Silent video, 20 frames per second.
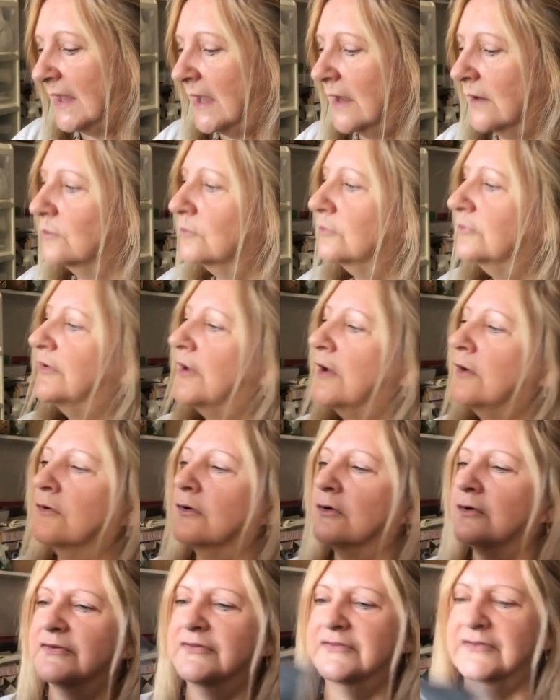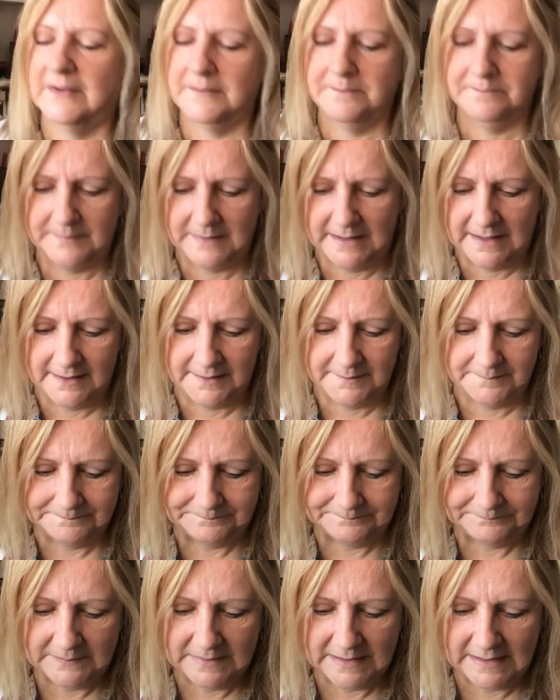I also got some
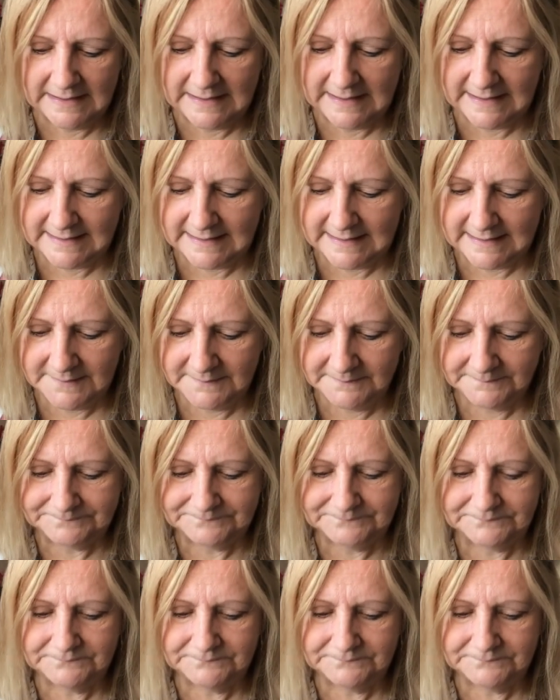linen.